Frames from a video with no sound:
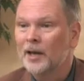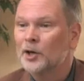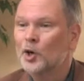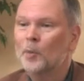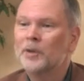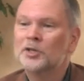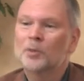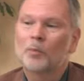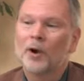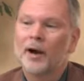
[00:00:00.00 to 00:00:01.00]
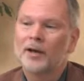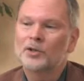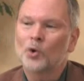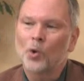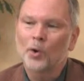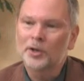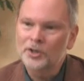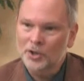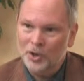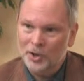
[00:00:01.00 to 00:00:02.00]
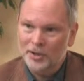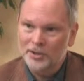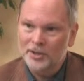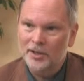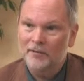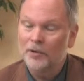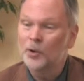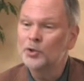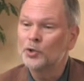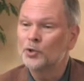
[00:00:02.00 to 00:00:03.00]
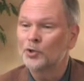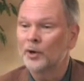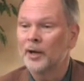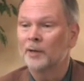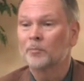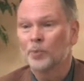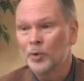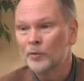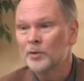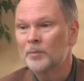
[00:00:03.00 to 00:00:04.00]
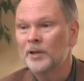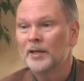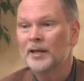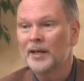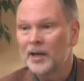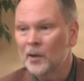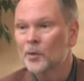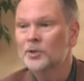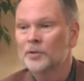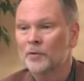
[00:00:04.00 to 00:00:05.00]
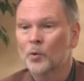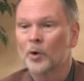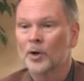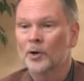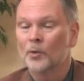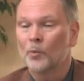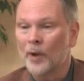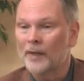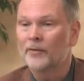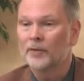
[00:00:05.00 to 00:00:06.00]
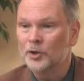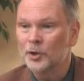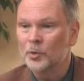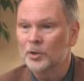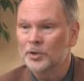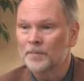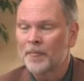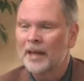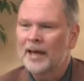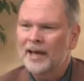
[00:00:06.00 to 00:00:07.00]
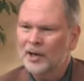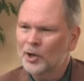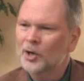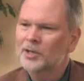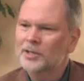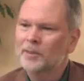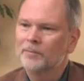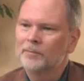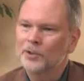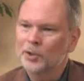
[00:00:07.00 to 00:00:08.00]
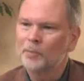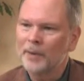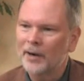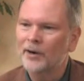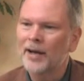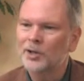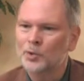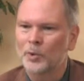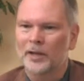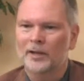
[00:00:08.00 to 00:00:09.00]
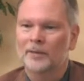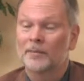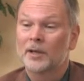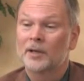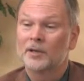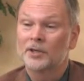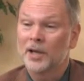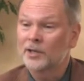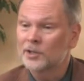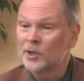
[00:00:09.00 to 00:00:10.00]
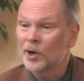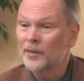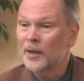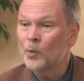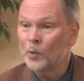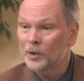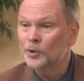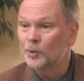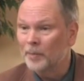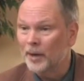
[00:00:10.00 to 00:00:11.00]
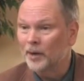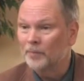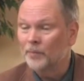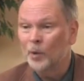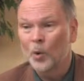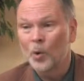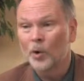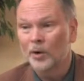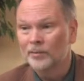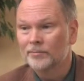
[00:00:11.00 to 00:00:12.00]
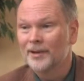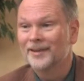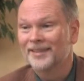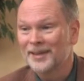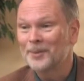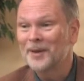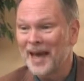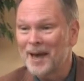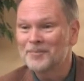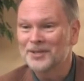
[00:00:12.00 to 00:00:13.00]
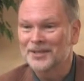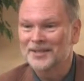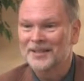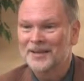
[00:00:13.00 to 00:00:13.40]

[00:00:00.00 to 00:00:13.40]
Don't be surprised or discouraged if those you train prove to be hearers of the Word rather than doers. Encourage them to do better next week. Chances are they will do better, or they'll be absent.